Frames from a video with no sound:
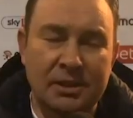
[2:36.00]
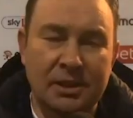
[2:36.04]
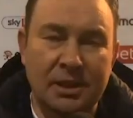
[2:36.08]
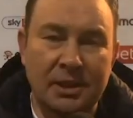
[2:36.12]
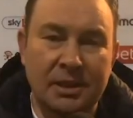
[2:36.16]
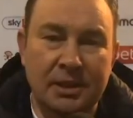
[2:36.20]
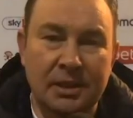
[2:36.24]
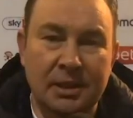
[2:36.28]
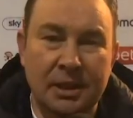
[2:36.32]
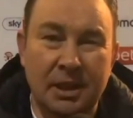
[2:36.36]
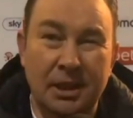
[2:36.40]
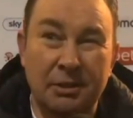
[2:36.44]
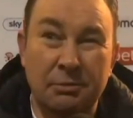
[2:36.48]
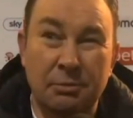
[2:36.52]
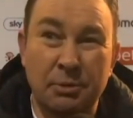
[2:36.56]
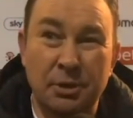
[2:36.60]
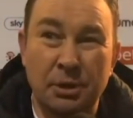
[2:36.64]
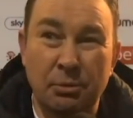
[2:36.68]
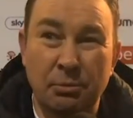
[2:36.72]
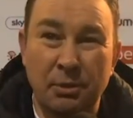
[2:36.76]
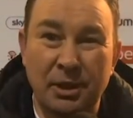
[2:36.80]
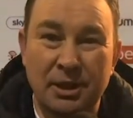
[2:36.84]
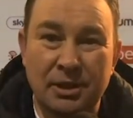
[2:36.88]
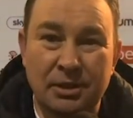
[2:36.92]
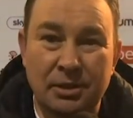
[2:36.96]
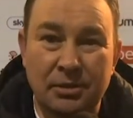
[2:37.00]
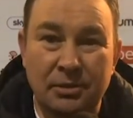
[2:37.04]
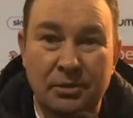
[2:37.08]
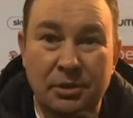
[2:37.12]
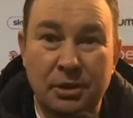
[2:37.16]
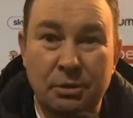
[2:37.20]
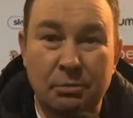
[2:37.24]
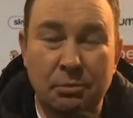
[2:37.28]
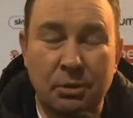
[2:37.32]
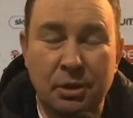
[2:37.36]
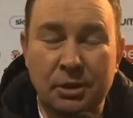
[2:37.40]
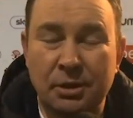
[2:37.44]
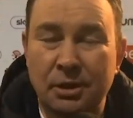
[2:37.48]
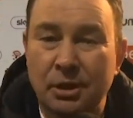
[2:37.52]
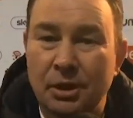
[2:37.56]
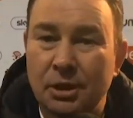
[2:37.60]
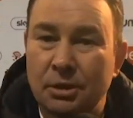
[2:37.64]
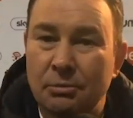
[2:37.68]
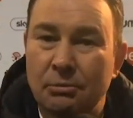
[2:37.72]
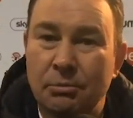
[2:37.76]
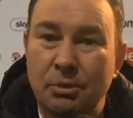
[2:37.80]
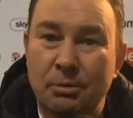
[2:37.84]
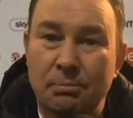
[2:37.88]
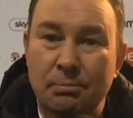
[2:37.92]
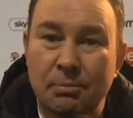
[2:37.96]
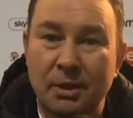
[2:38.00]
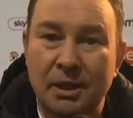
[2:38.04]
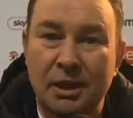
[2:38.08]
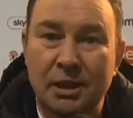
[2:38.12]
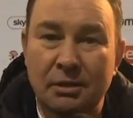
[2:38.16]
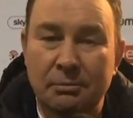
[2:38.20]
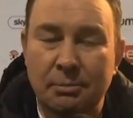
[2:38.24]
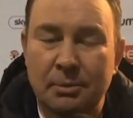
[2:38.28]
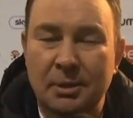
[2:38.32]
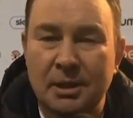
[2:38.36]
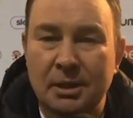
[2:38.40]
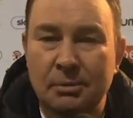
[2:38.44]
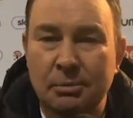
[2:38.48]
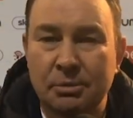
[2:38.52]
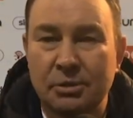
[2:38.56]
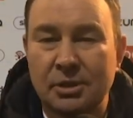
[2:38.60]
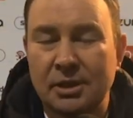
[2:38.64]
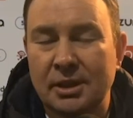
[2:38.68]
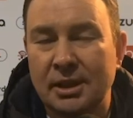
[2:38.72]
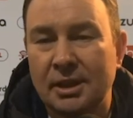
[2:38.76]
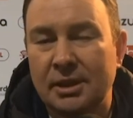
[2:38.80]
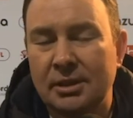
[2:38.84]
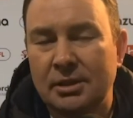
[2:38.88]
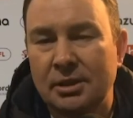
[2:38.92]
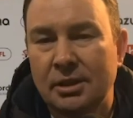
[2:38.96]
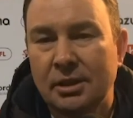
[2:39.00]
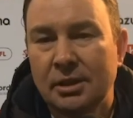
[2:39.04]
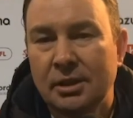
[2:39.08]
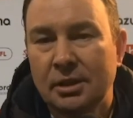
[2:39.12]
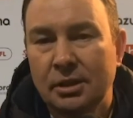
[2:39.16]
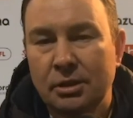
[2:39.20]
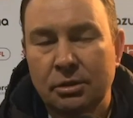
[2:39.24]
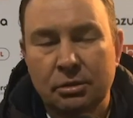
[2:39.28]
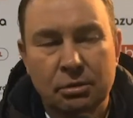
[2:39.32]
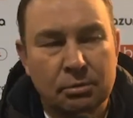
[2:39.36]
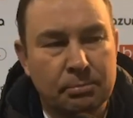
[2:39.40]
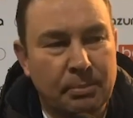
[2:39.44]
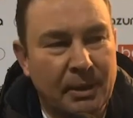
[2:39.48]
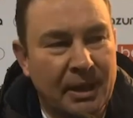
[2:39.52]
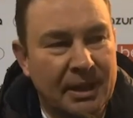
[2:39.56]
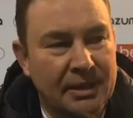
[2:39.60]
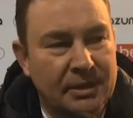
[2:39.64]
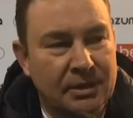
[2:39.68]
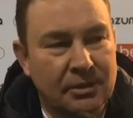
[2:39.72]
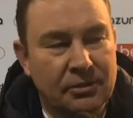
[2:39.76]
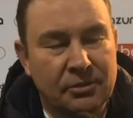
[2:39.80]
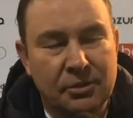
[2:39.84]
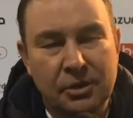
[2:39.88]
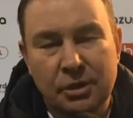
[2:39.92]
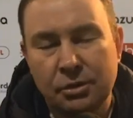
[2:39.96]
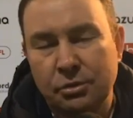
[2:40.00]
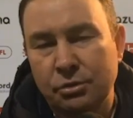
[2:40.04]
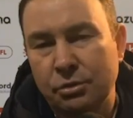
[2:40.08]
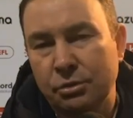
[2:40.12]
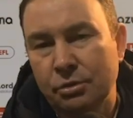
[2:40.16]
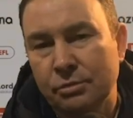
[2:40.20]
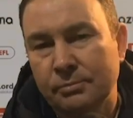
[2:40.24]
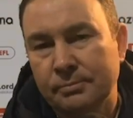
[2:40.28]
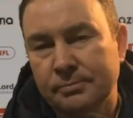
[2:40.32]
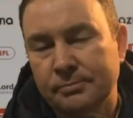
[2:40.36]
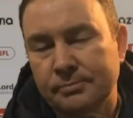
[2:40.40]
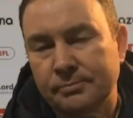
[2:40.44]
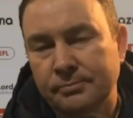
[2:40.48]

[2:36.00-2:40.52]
second half, when it went to 3-1, we might have been able to get, back to 3-2.